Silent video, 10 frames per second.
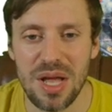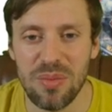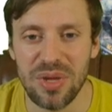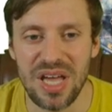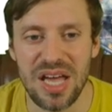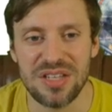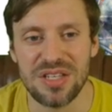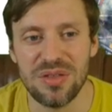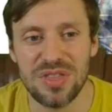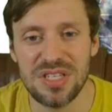But yeah,
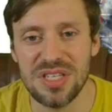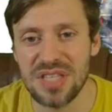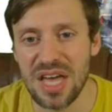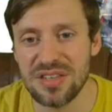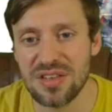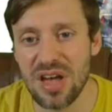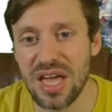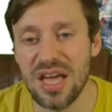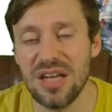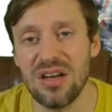so this is their
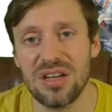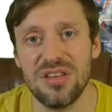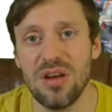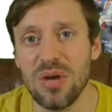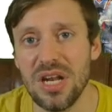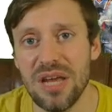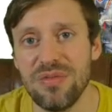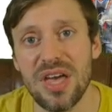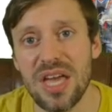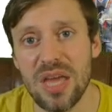site. And like I said, I'm going to leave
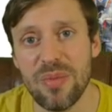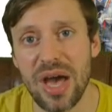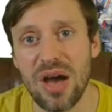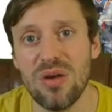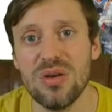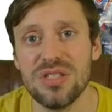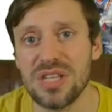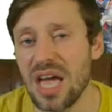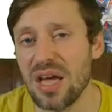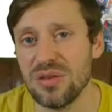the email to
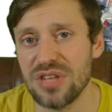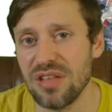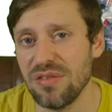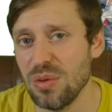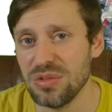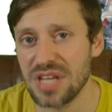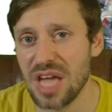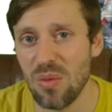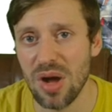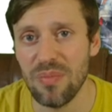get in contact if you want to
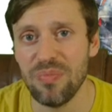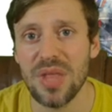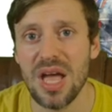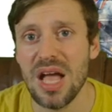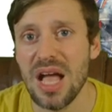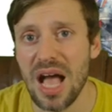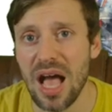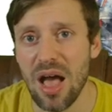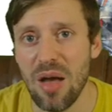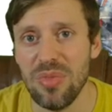get one
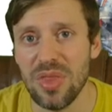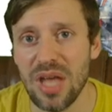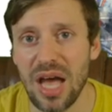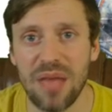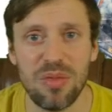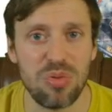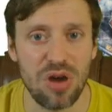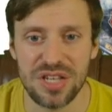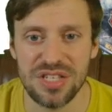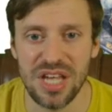um, and the
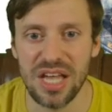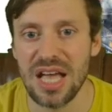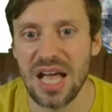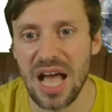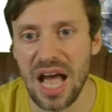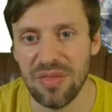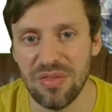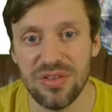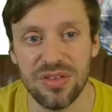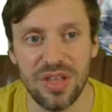pricing
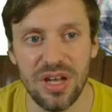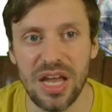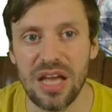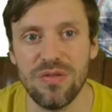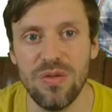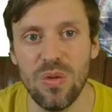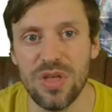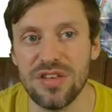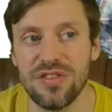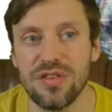and the link for
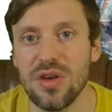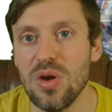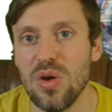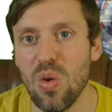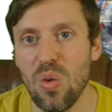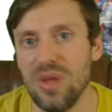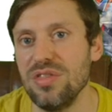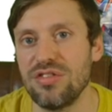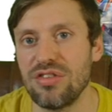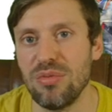this all in the
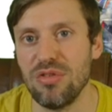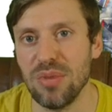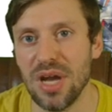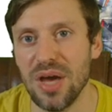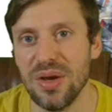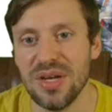description below.